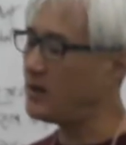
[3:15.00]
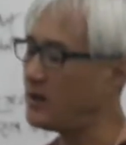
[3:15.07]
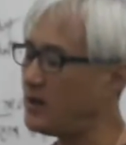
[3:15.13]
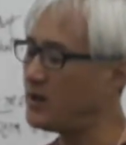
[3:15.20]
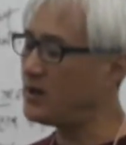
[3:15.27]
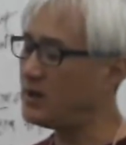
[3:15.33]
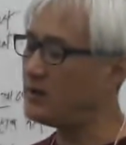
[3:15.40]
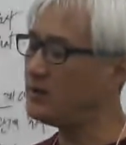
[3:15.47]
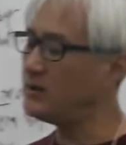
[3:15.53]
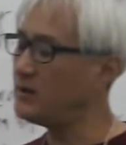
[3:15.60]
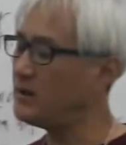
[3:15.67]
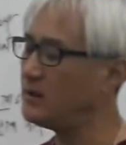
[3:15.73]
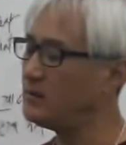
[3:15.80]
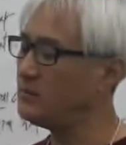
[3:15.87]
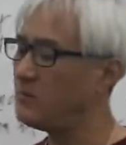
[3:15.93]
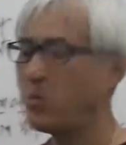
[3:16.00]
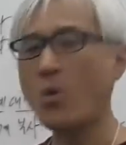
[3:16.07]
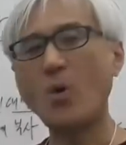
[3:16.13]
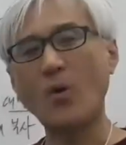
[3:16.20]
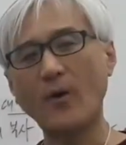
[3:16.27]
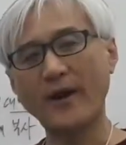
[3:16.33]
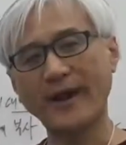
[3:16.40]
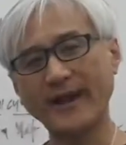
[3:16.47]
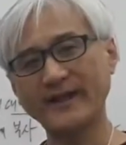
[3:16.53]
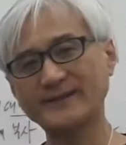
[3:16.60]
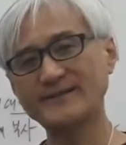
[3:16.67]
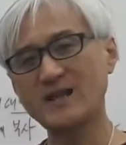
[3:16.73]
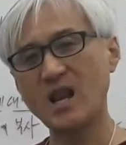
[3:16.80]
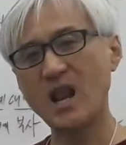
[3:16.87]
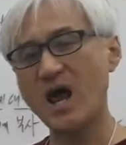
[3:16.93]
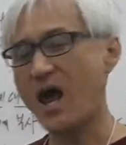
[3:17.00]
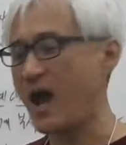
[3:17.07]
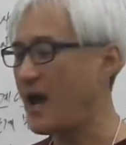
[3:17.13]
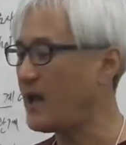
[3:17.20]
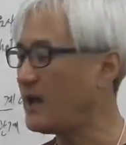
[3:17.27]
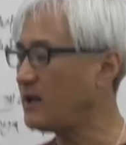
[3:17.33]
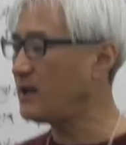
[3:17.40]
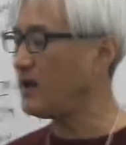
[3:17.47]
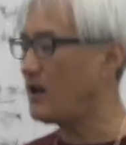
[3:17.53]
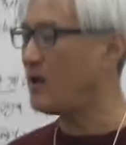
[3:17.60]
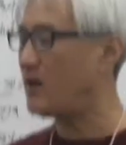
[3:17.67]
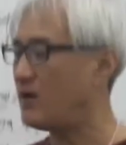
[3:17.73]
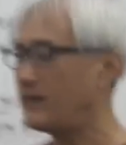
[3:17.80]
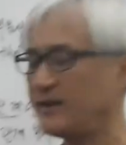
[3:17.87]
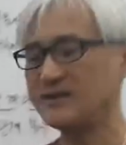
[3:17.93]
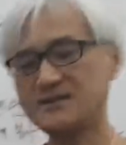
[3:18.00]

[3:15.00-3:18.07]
a little boy is lying on